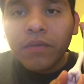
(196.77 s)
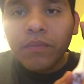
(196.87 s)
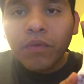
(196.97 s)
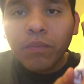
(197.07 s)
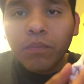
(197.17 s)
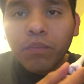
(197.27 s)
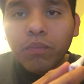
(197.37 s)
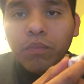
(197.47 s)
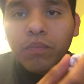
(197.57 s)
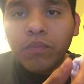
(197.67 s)
Boop.
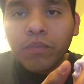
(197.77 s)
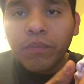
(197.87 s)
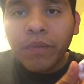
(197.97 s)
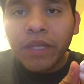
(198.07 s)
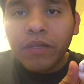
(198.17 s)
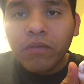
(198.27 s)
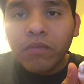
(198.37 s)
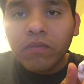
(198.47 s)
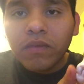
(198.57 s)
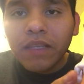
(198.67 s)
Medial,
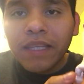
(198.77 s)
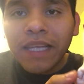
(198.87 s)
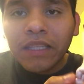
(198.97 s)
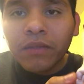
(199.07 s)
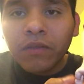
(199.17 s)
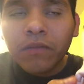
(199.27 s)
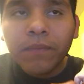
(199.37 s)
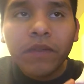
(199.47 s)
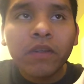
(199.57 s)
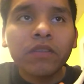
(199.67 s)
lateral
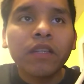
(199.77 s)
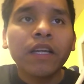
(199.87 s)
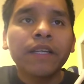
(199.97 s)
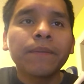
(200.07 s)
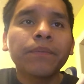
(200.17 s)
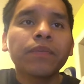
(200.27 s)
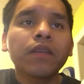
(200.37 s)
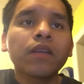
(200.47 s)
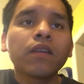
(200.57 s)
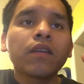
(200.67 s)
condyle.
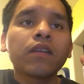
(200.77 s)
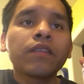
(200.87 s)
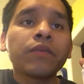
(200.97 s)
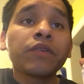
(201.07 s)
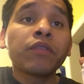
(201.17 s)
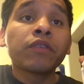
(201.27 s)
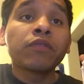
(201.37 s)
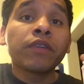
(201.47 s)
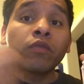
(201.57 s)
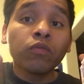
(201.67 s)
Then we go
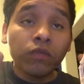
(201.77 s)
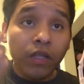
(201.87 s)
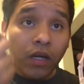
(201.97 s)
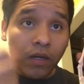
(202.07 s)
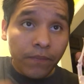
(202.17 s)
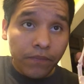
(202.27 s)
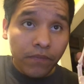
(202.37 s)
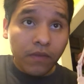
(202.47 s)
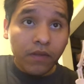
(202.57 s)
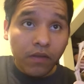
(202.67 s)
into the ulna,
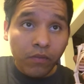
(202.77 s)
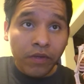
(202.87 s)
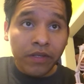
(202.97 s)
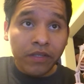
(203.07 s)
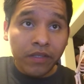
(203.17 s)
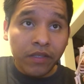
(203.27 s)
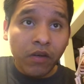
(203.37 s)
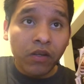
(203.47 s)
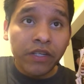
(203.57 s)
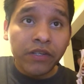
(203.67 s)
where the
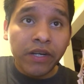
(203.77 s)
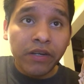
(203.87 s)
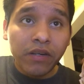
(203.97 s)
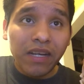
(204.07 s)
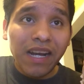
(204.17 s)
olecranon